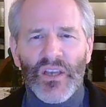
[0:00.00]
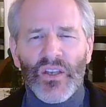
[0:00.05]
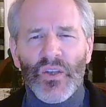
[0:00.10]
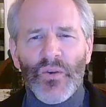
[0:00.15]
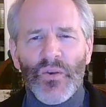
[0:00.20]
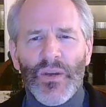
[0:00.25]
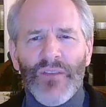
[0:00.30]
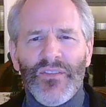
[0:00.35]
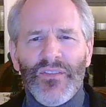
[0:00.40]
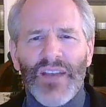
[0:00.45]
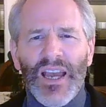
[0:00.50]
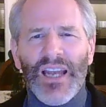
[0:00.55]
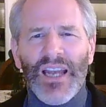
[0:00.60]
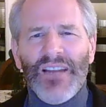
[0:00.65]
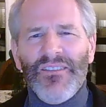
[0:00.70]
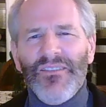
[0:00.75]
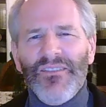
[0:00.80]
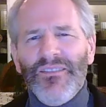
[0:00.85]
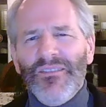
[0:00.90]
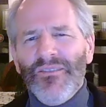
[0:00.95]
You have kind
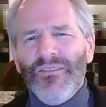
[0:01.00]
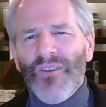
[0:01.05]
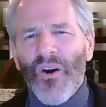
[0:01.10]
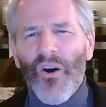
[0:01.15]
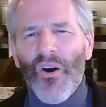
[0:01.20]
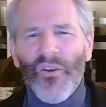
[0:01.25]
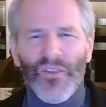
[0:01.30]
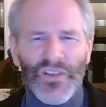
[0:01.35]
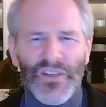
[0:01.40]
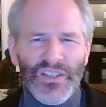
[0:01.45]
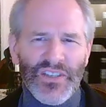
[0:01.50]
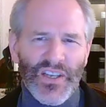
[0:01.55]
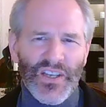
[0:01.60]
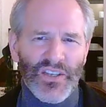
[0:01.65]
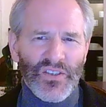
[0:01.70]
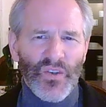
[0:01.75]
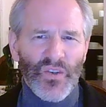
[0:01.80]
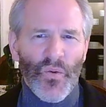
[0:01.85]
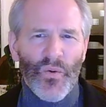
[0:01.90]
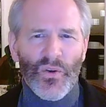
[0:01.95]
of all these
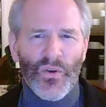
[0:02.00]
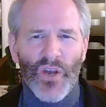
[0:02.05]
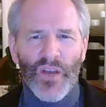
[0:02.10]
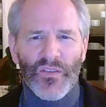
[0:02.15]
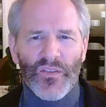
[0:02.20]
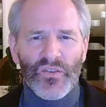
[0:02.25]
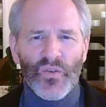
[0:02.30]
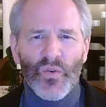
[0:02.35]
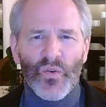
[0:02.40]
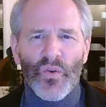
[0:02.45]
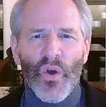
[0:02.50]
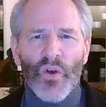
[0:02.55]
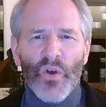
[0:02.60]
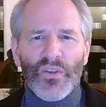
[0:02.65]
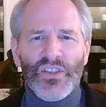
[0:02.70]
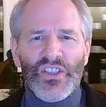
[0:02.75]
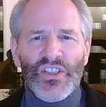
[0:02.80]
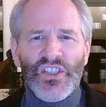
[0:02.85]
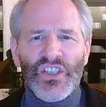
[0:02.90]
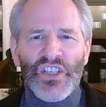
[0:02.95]
things going on,
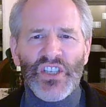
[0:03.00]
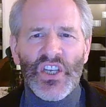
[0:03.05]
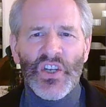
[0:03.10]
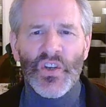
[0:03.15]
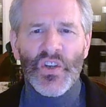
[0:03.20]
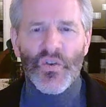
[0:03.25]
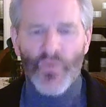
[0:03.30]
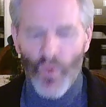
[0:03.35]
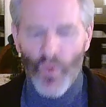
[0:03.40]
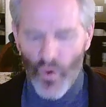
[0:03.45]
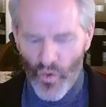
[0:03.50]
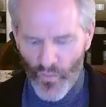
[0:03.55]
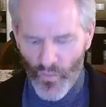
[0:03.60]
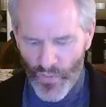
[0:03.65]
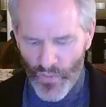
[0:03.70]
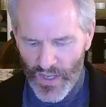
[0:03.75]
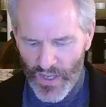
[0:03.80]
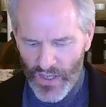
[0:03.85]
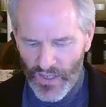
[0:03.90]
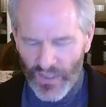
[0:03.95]
so-called
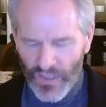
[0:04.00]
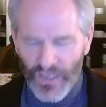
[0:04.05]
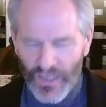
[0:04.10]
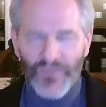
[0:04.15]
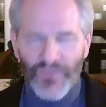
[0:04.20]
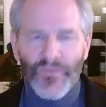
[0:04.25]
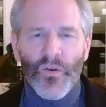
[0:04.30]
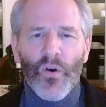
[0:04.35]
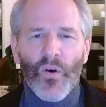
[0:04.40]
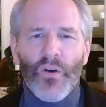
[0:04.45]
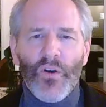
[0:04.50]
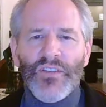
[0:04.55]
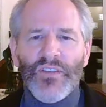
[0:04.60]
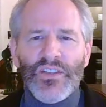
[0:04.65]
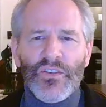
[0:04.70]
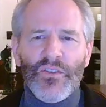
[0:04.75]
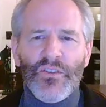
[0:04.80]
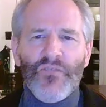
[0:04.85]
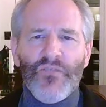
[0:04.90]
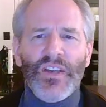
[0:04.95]
syndrome involved.
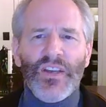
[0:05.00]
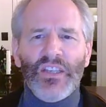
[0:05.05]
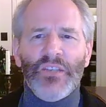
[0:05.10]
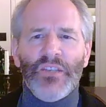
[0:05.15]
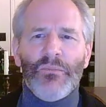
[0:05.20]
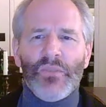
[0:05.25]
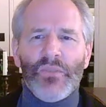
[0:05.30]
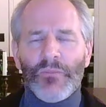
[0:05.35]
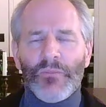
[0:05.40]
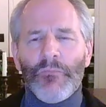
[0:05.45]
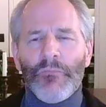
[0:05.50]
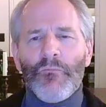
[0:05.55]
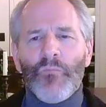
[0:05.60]
These are the victims.